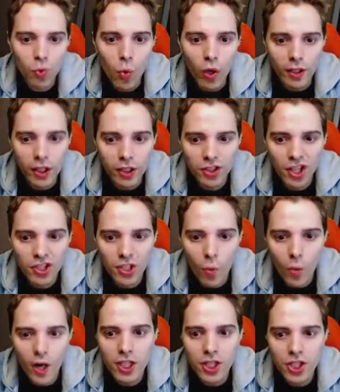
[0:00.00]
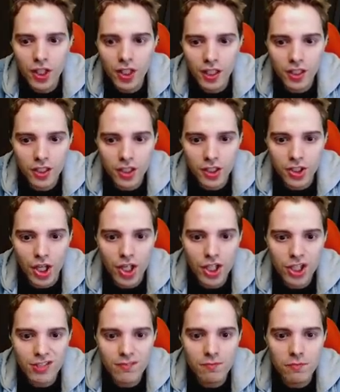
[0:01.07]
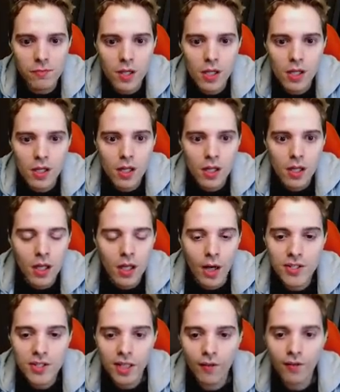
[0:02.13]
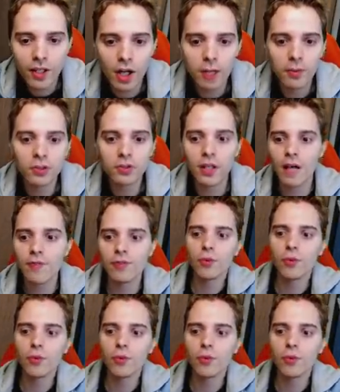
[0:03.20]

one-hit KO anything in the game. And we still have an air balloon left, so